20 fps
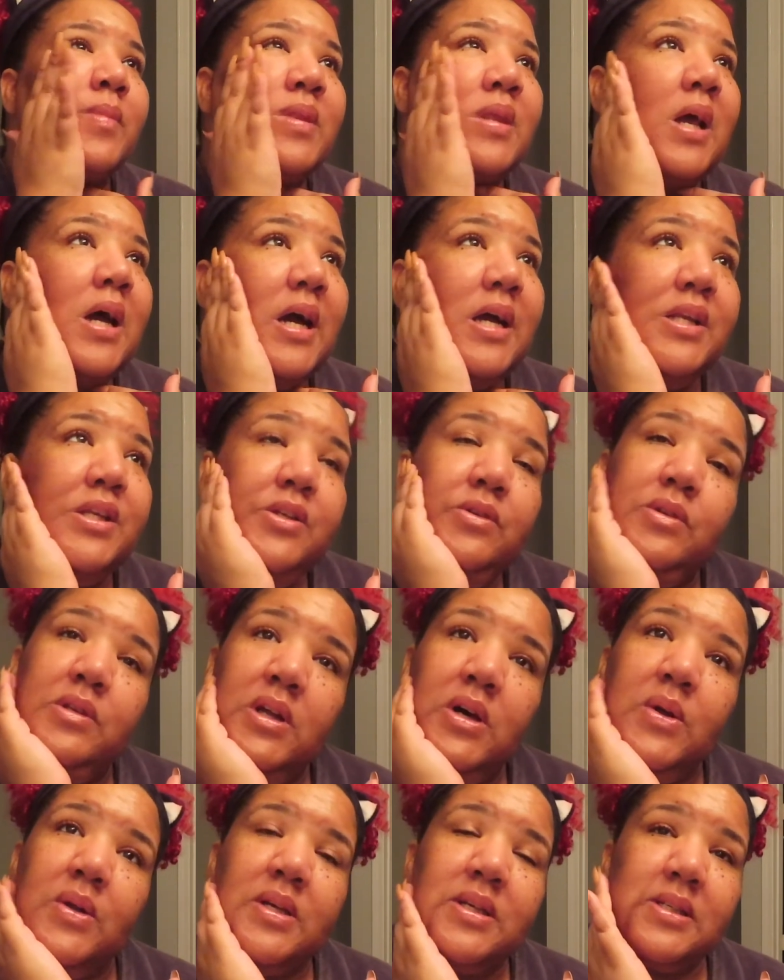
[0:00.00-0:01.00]
I do
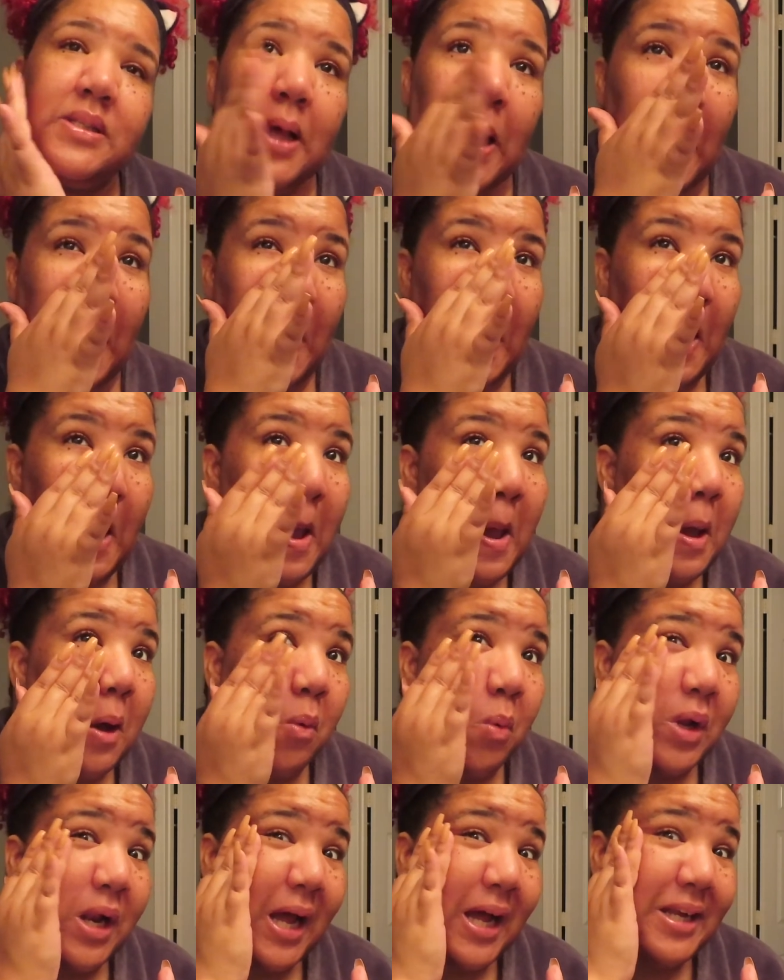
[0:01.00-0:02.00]
notice that
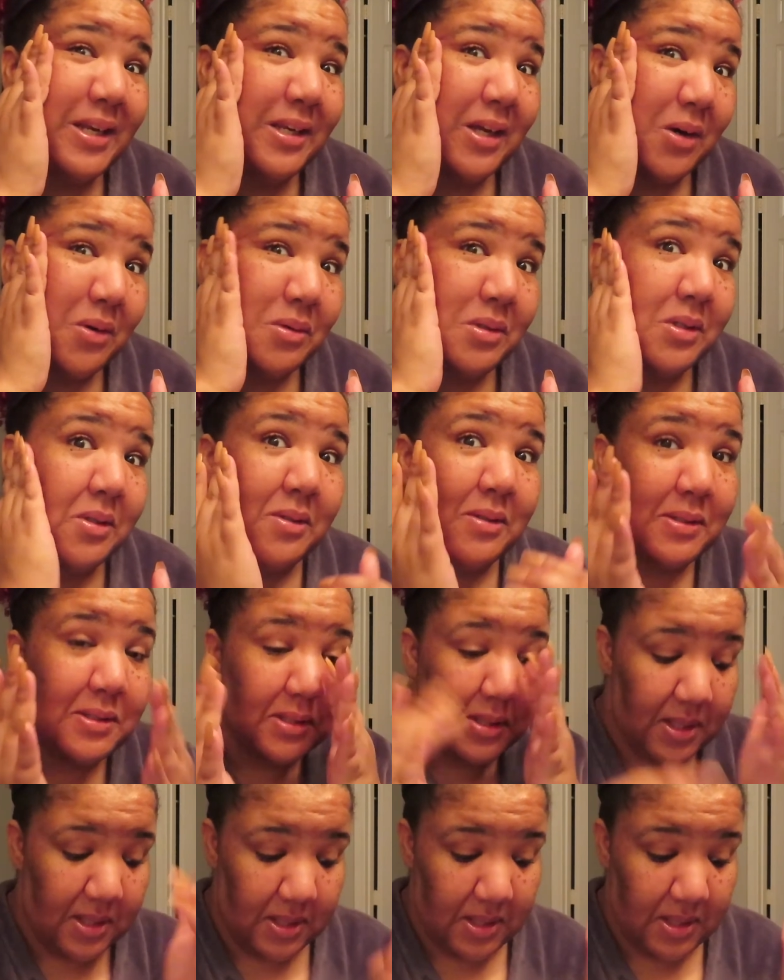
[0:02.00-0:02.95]
when I don't use